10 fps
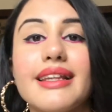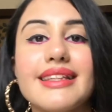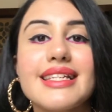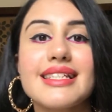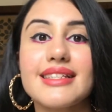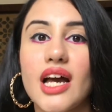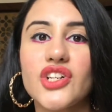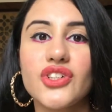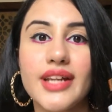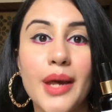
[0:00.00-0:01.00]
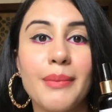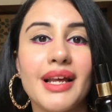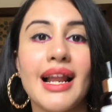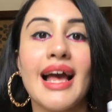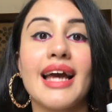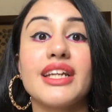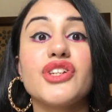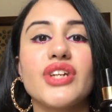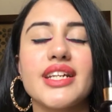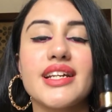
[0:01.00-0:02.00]
This is 100 ml and
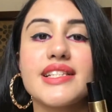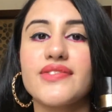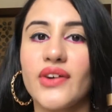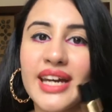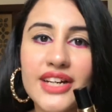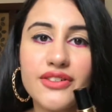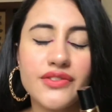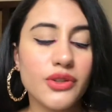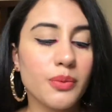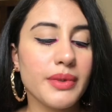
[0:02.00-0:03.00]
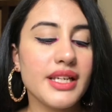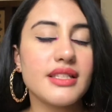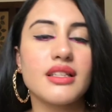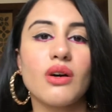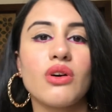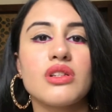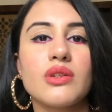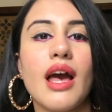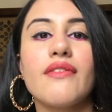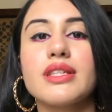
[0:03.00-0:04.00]
it retails for 850 rupees. They
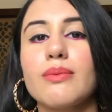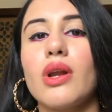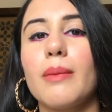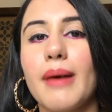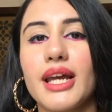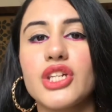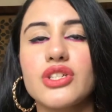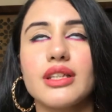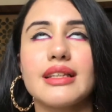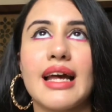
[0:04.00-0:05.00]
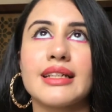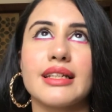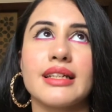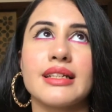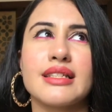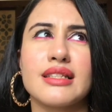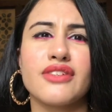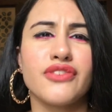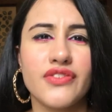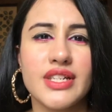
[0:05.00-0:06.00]
also have a smaller packaging that is
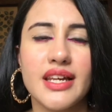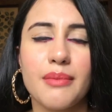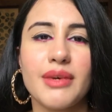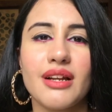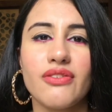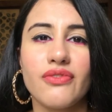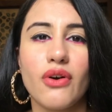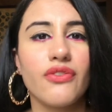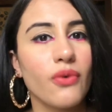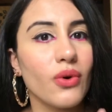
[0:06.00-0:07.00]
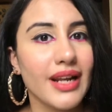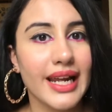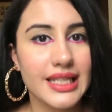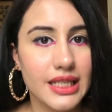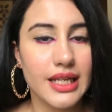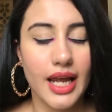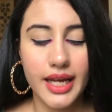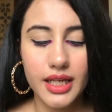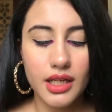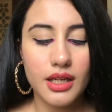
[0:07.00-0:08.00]
50 ml for
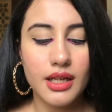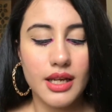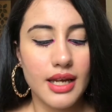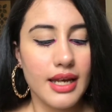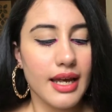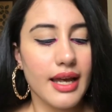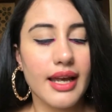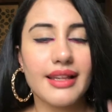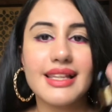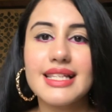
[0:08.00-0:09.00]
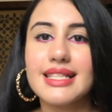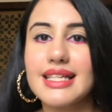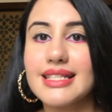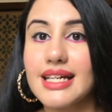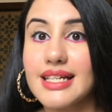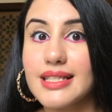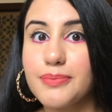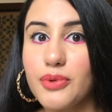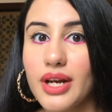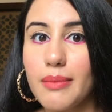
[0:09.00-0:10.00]
499. And this is a
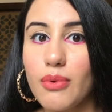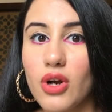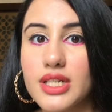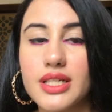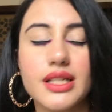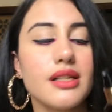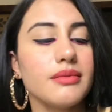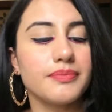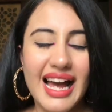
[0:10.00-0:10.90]
spray bottle.